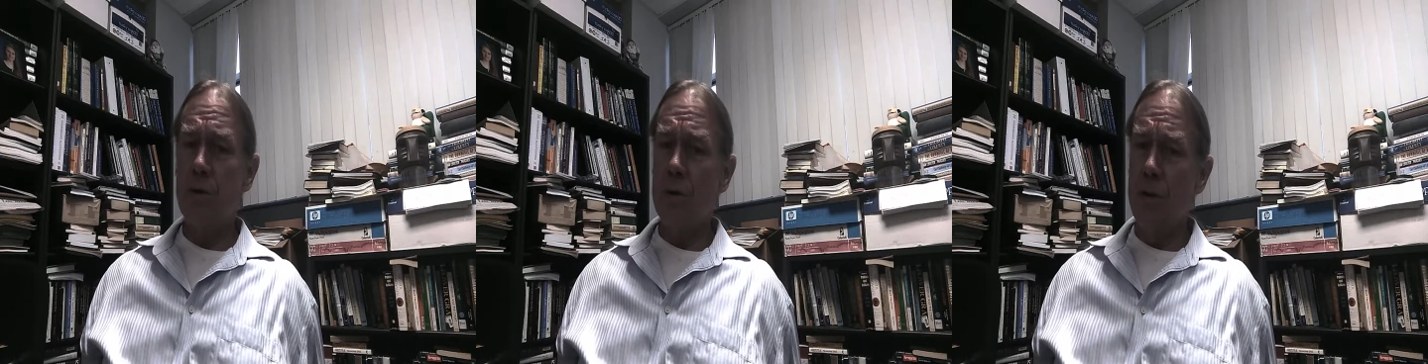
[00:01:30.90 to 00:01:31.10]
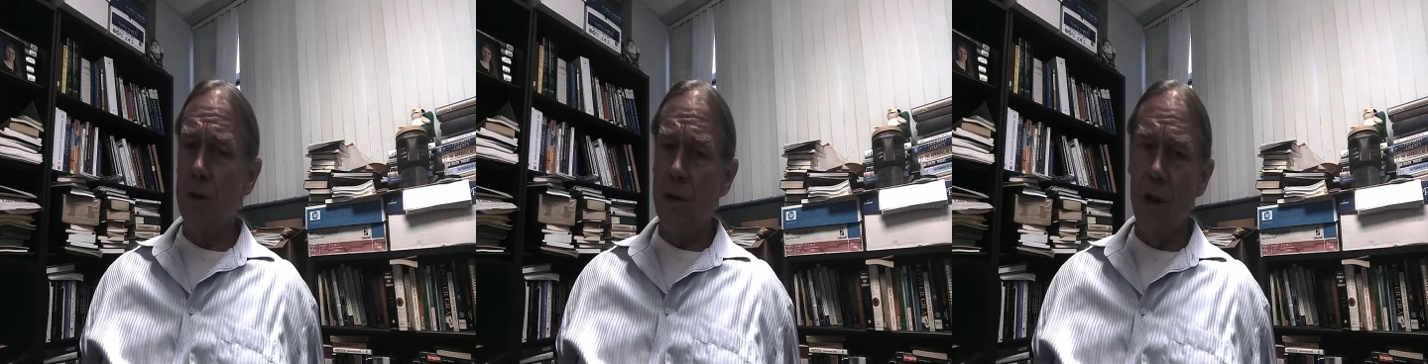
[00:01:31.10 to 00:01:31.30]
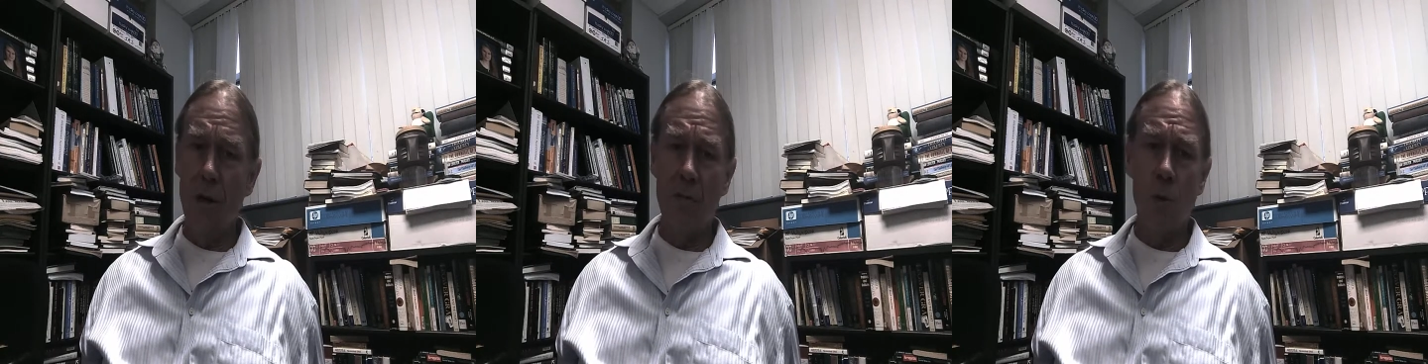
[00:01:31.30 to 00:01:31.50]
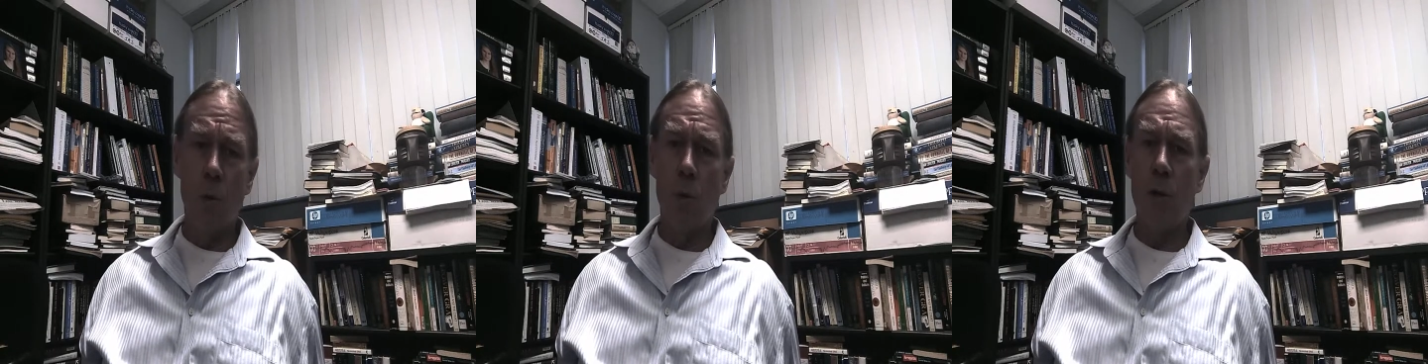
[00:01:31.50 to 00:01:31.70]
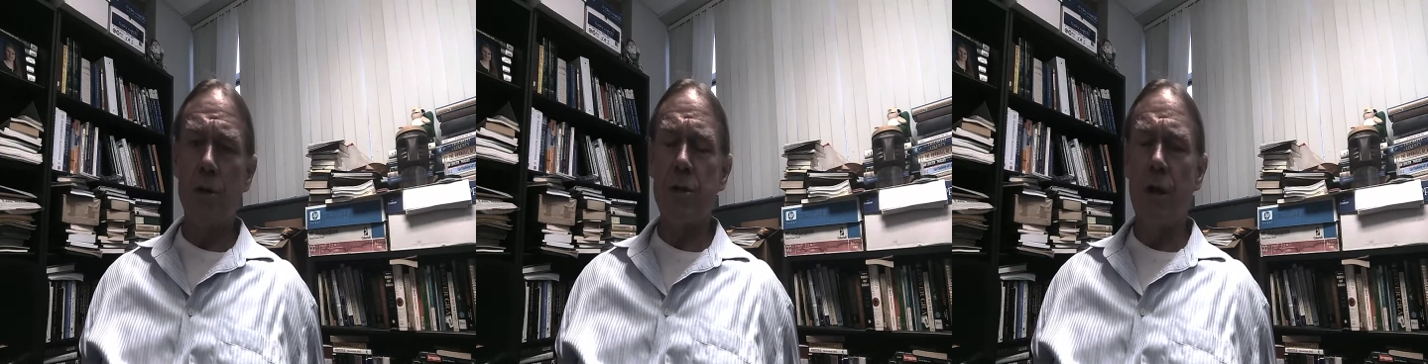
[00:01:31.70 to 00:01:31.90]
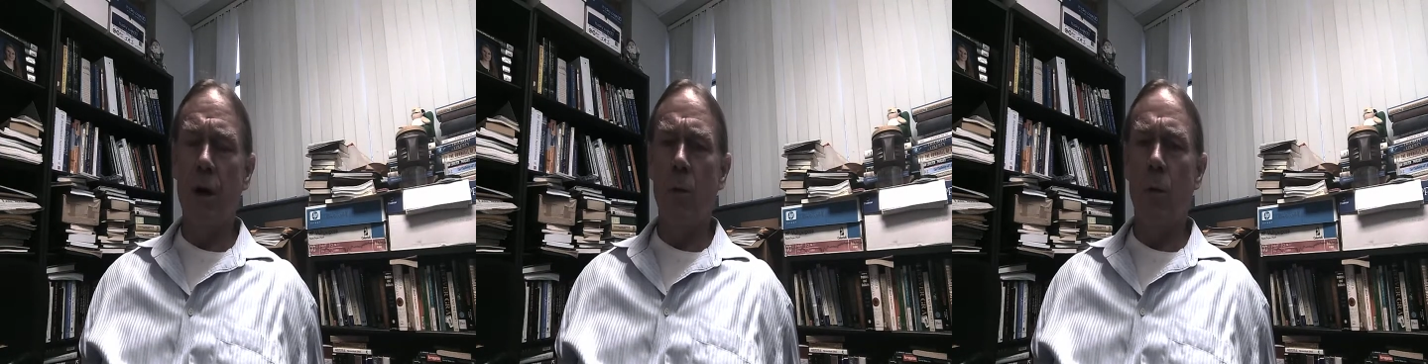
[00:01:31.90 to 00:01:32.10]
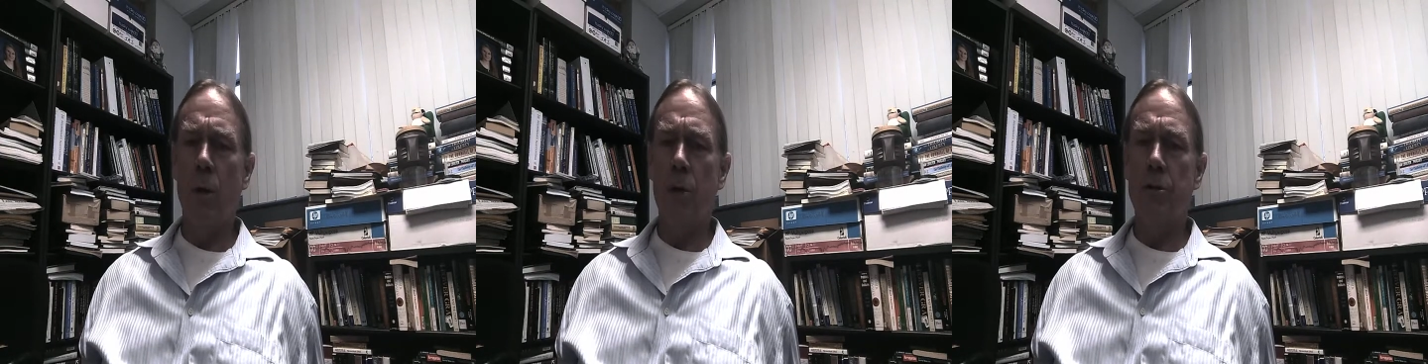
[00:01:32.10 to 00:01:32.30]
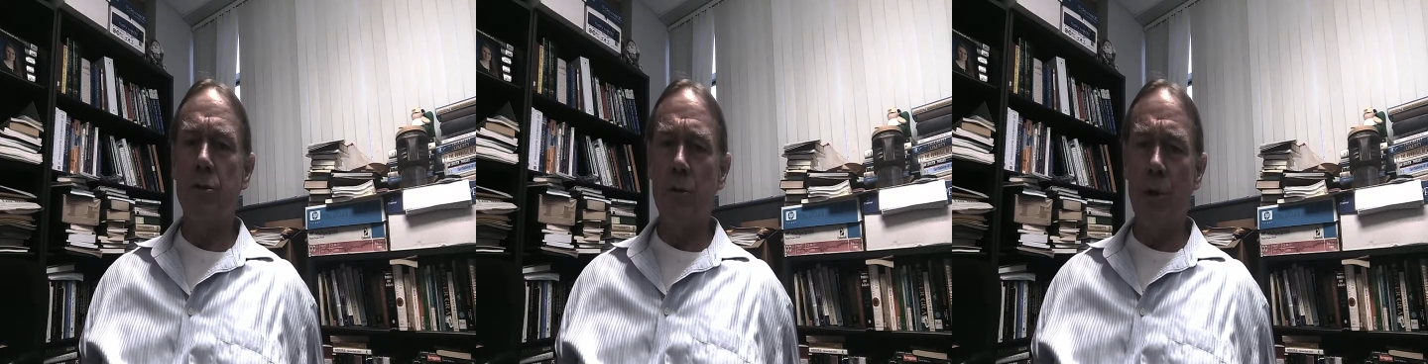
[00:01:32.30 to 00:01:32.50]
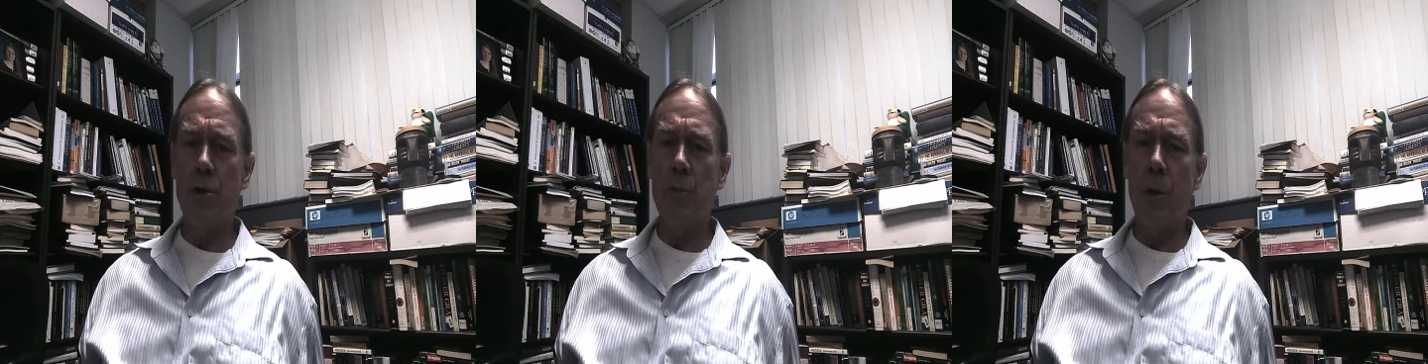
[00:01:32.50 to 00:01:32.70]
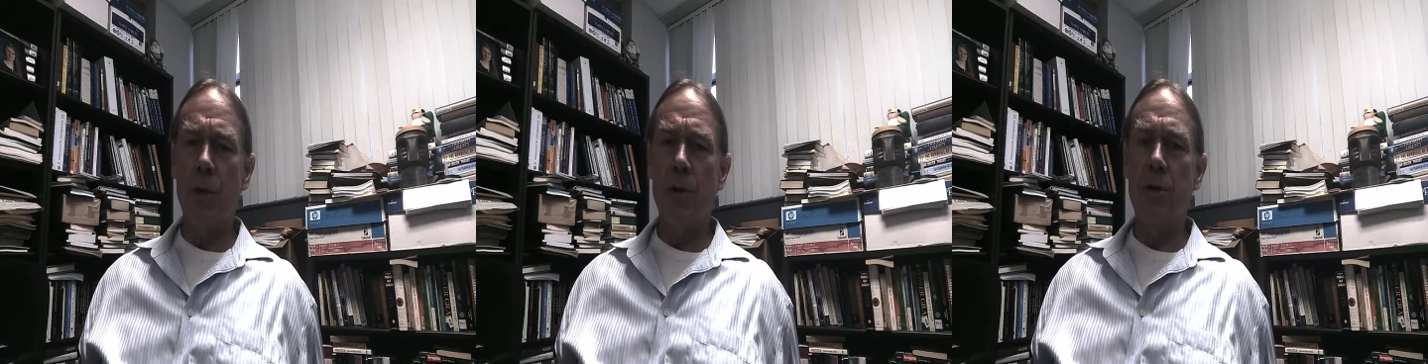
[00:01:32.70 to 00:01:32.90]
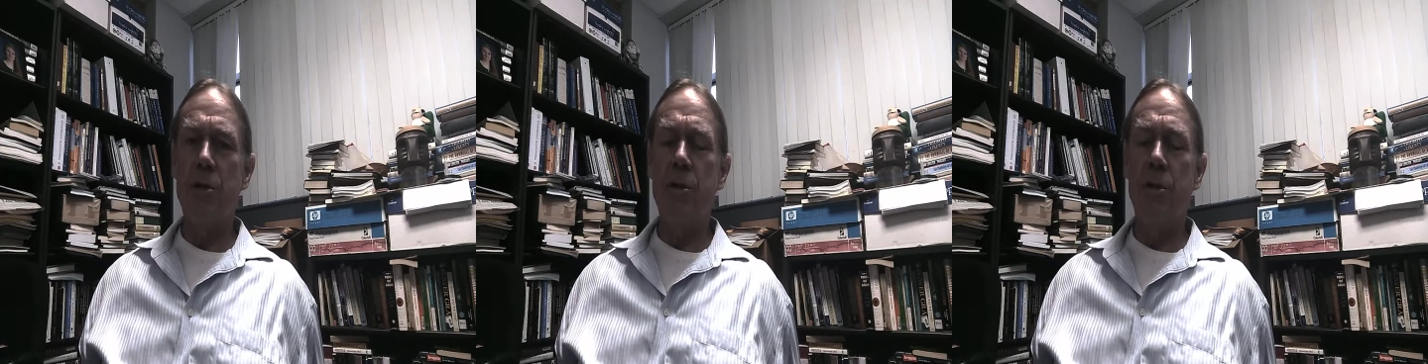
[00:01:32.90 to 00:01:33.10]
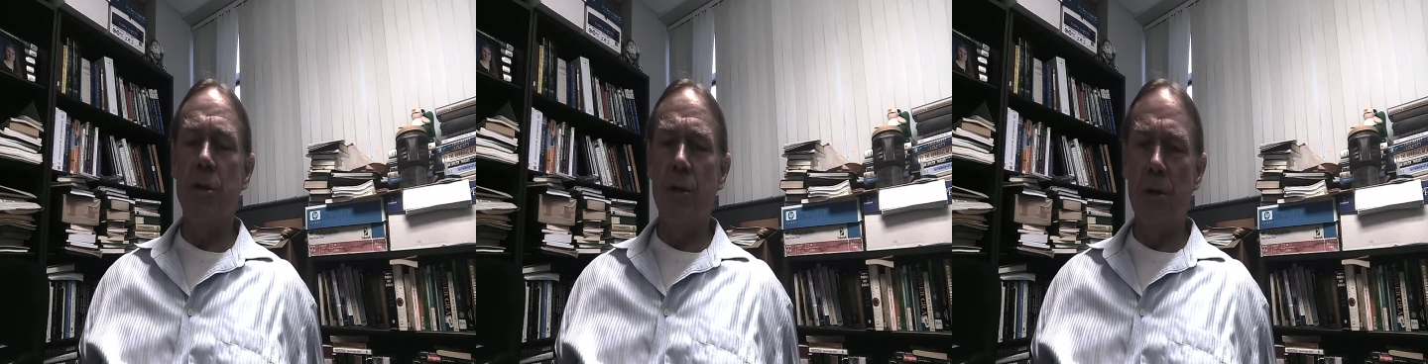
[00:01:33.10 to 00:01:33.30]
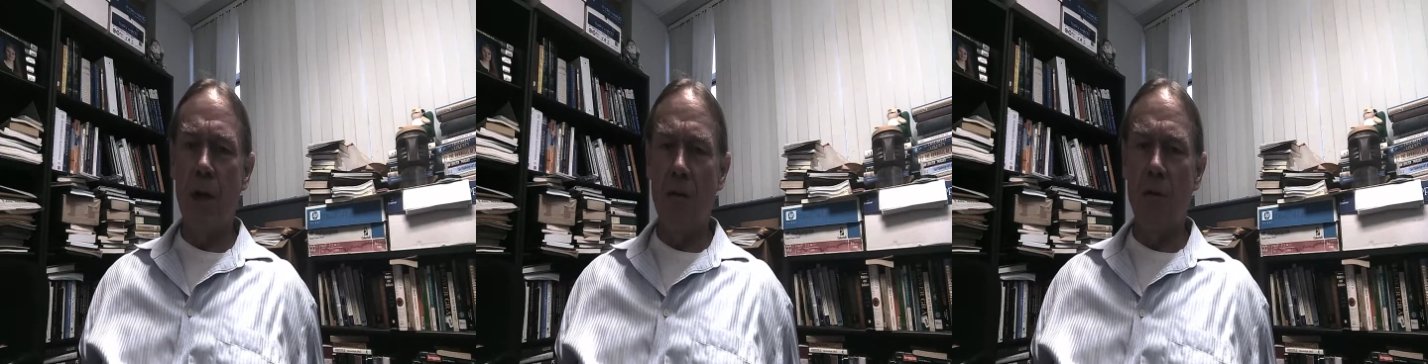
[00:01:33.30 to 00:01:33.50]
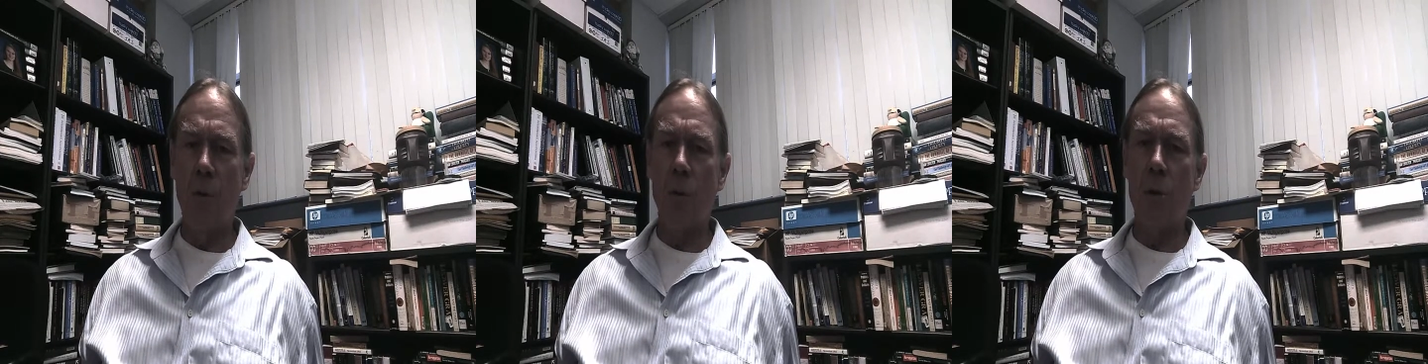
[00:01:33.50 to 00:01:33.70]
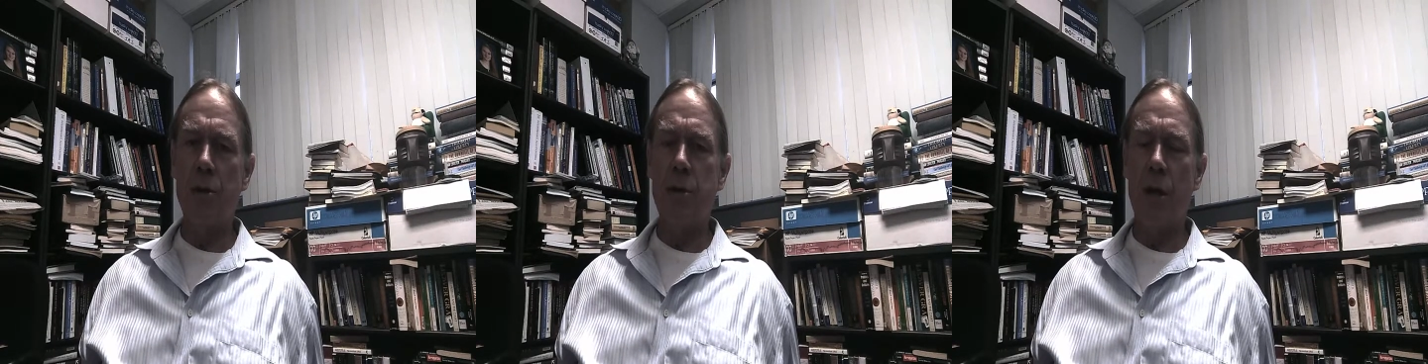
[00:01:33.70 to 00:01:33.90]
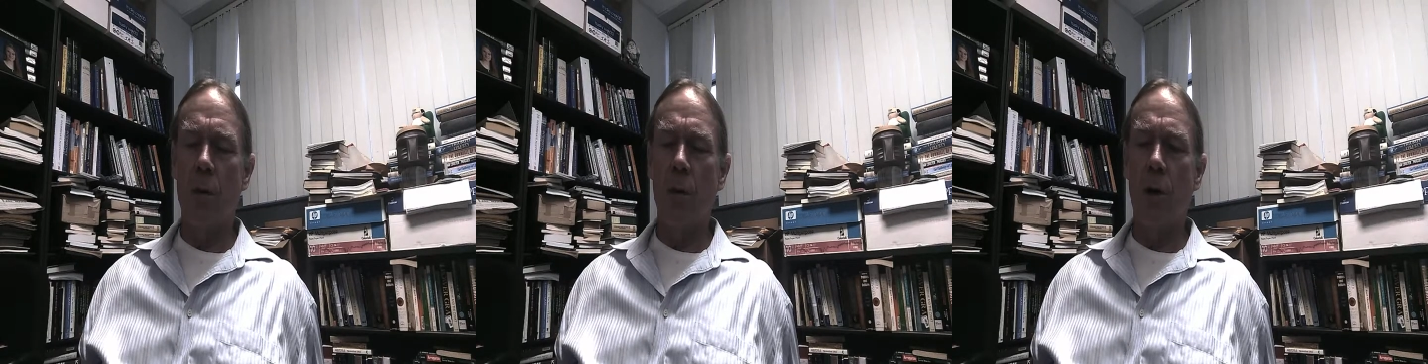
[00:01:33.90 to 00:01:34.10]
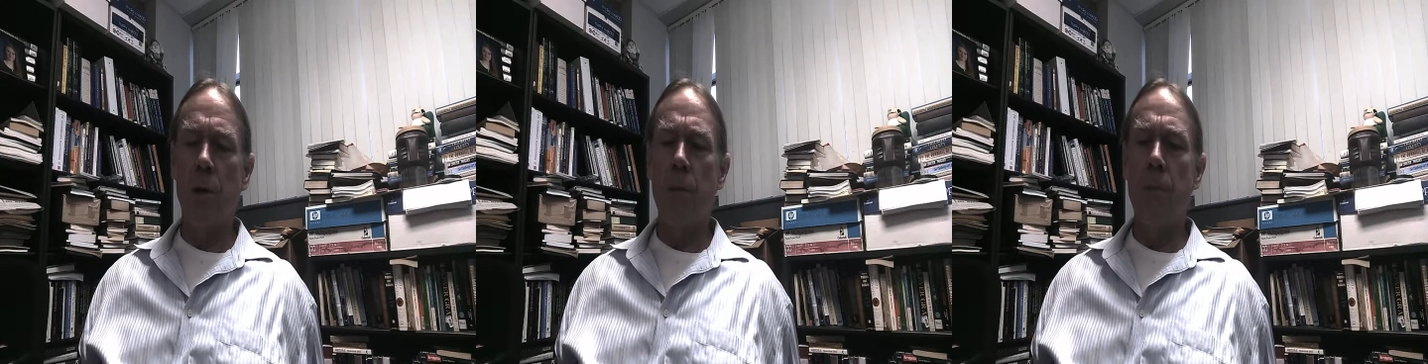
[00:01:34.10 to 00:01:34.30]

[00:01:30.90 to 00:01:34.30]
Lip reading: never works out well, trust me on this, it never works out well,